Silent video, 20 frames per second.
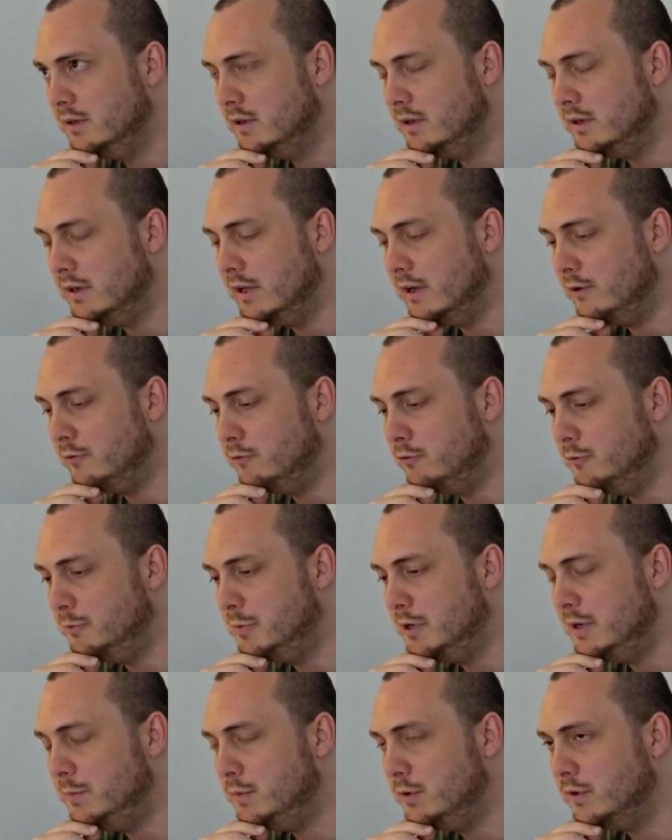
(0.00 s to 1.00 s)
Now, for
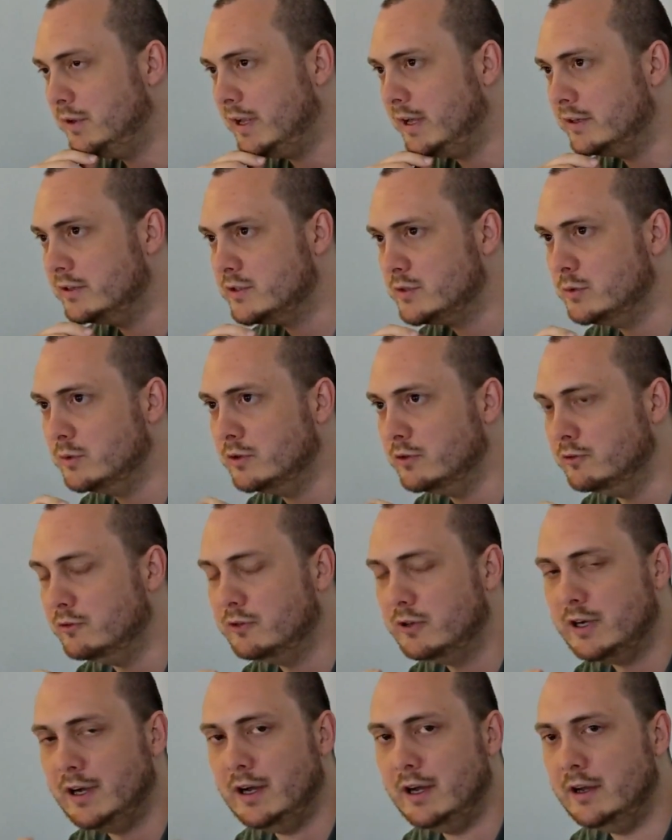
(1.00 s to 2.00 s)
people that sort of
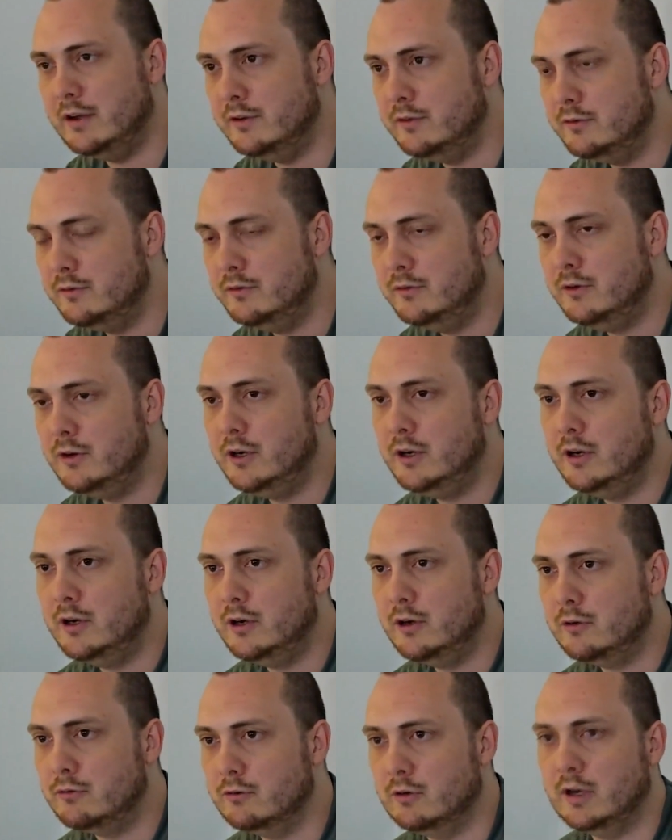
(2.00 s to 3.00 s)
can't
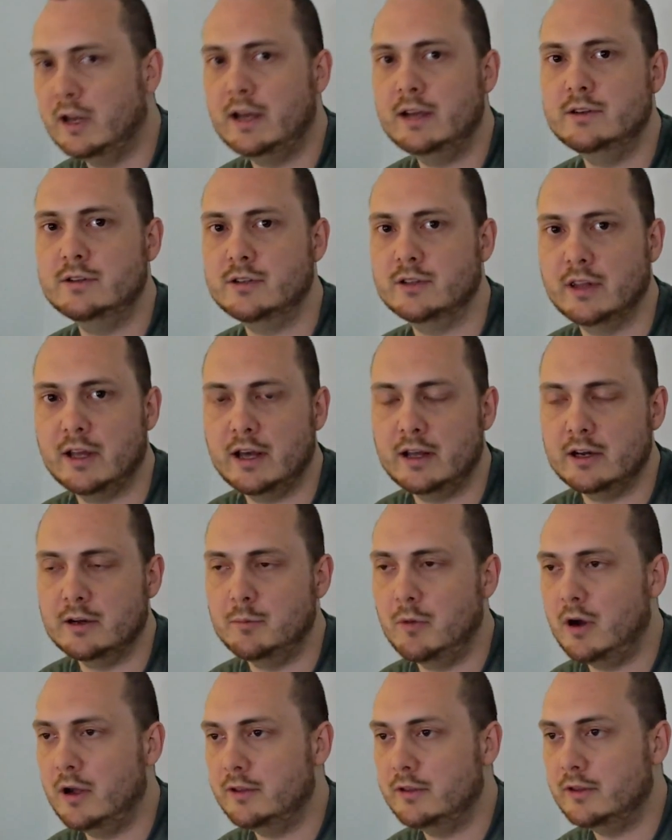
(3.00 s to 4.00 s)
relate to that and
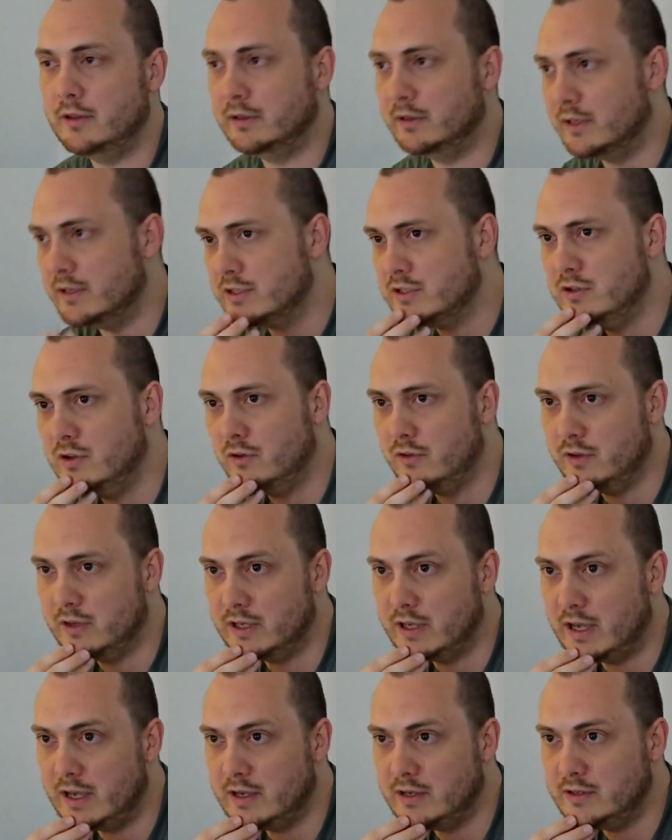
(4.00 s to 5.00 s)
might think that's not the
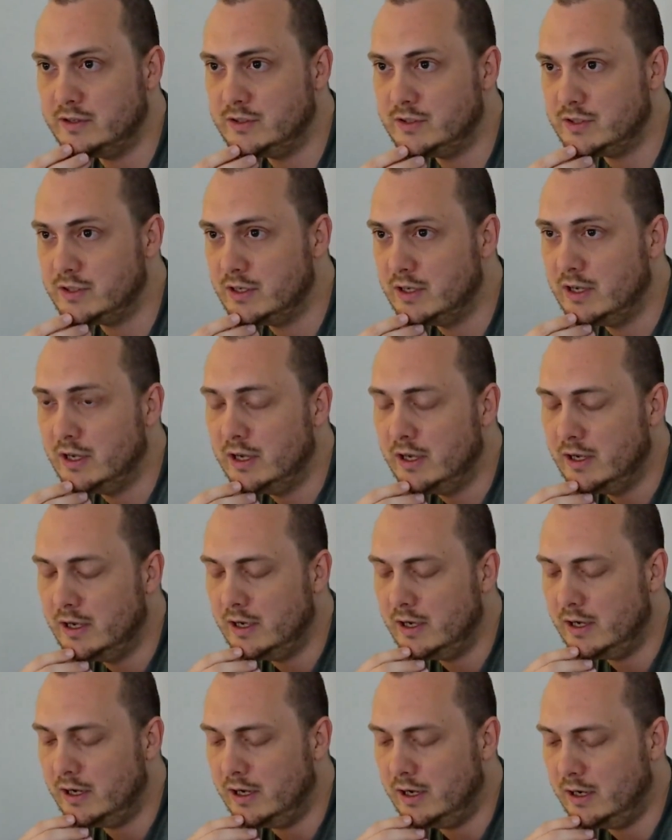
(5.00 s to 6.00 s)
case,
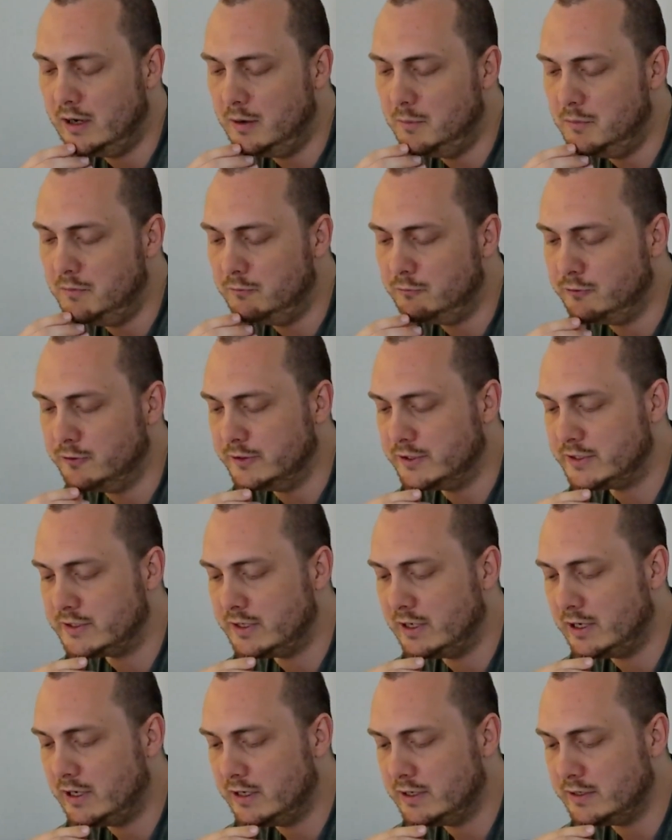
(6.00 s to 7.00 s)
for
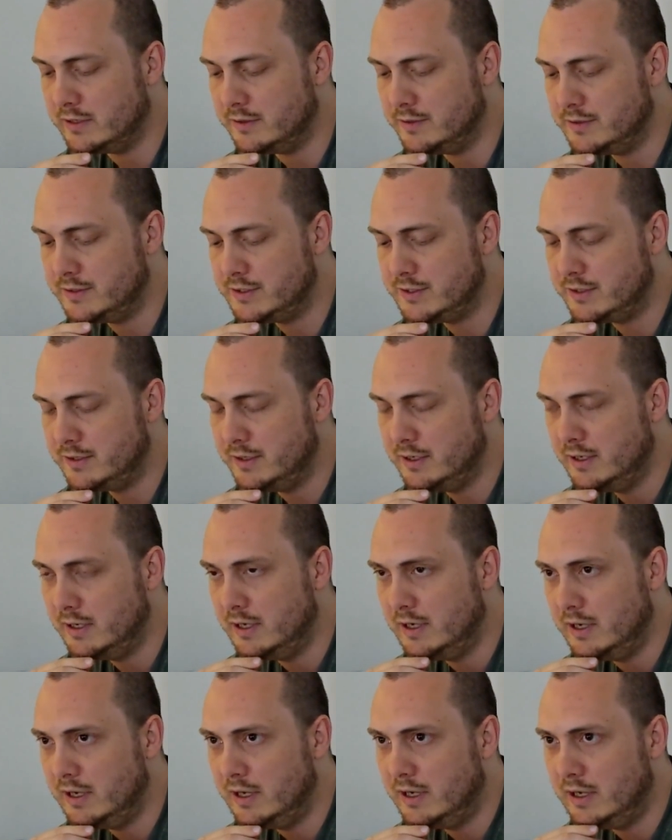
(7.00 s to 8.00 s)
starters,
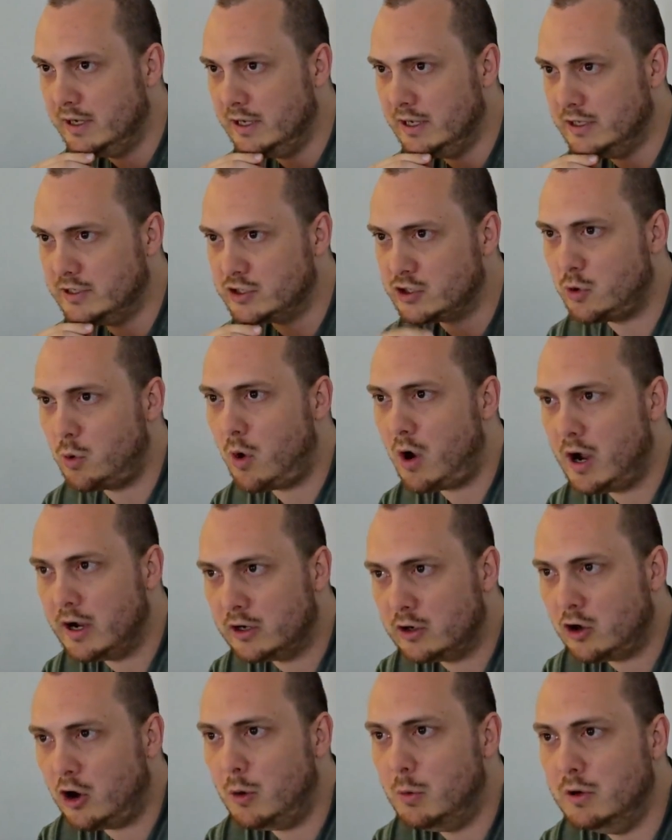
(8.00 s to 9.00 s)
it's
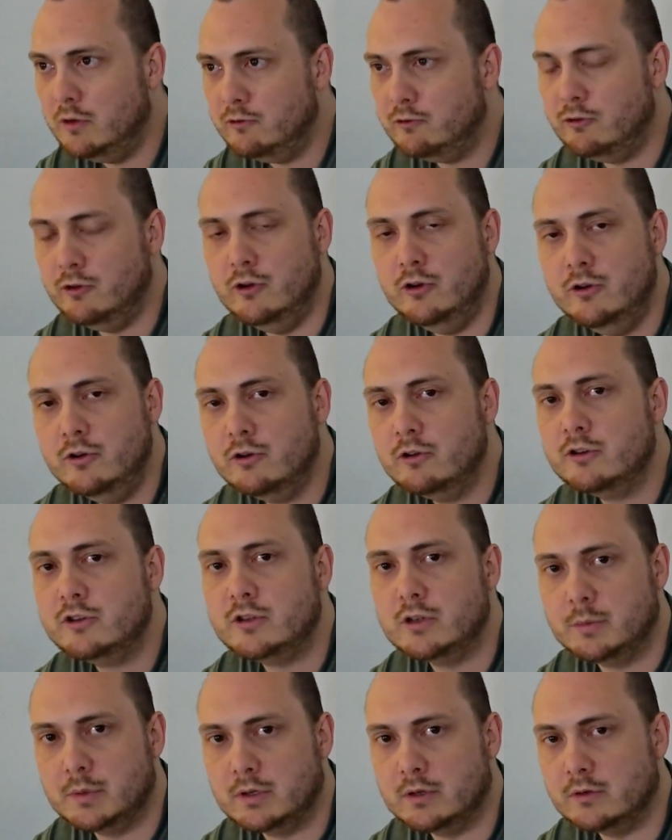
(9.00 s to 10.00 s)
quite common for
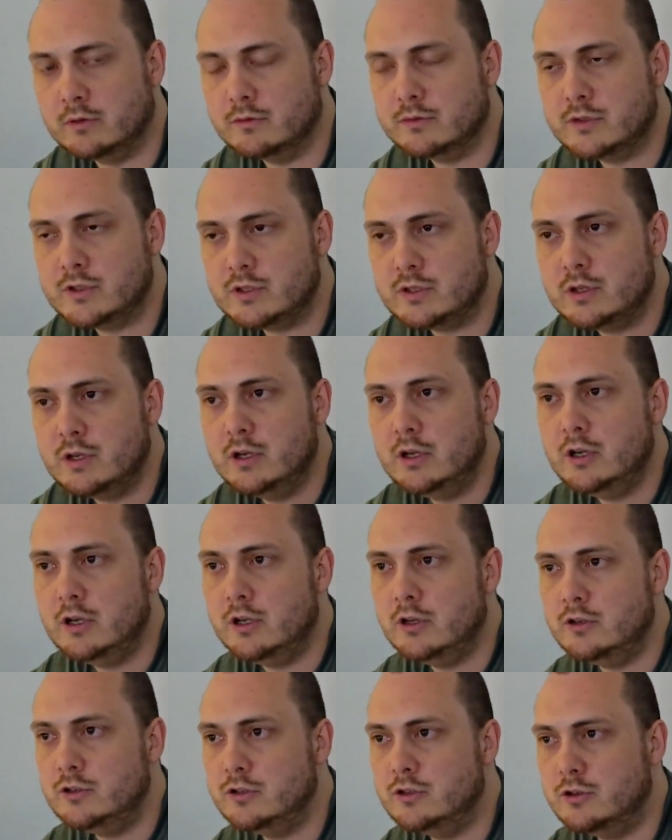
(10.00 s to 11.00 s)
neurotypicals
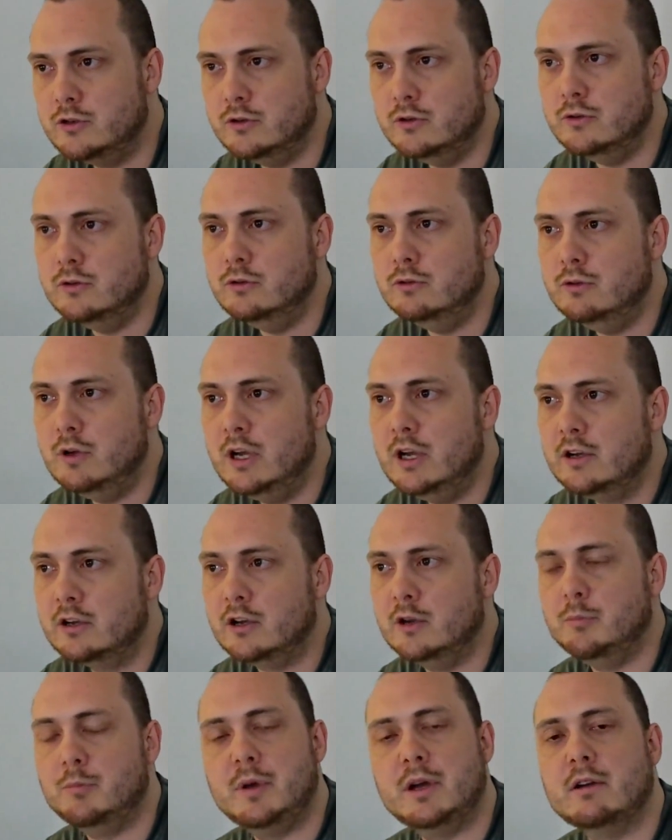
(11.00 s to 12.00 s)
to
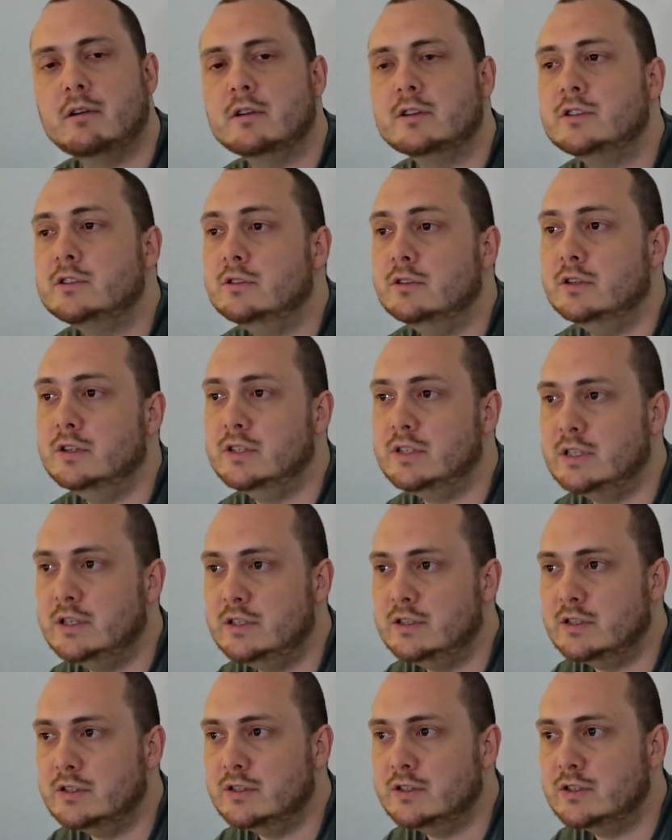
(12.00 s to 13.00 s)
compare us to
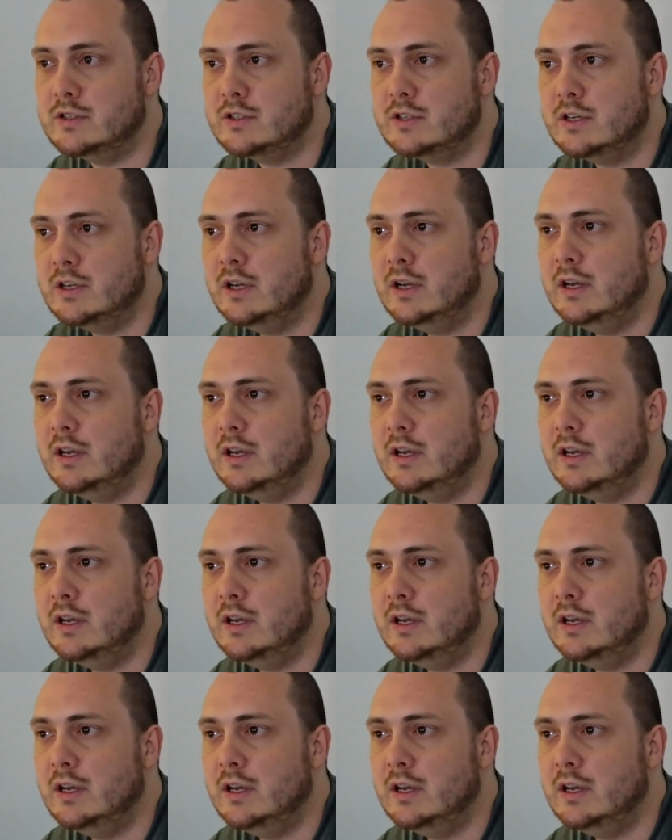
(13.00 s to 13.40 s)
diseases.